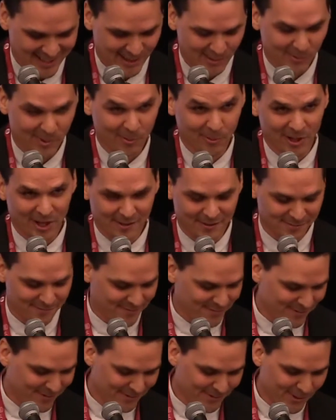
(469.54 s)
We would have
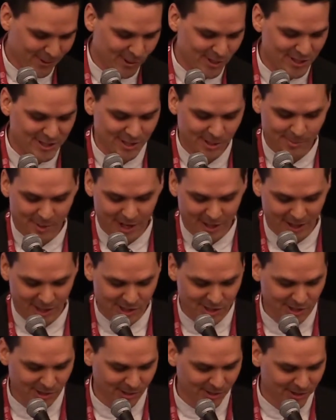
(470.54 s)
hoisted him on our
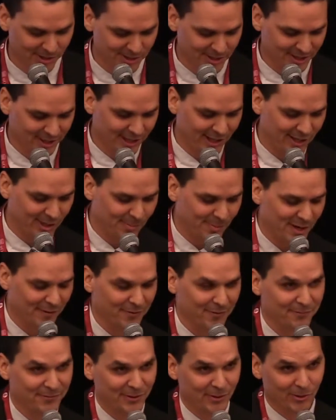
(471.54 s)
shoulders and carried him
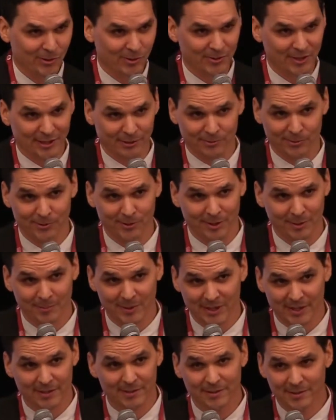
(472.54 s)
off the field like Rudy,
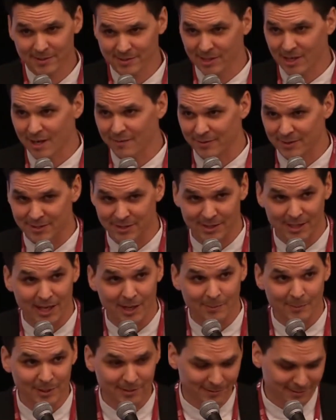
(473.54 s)
but he's an offensive
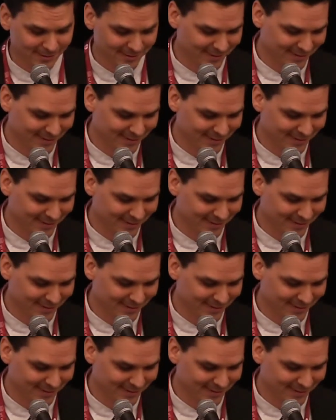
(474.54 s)
lineman.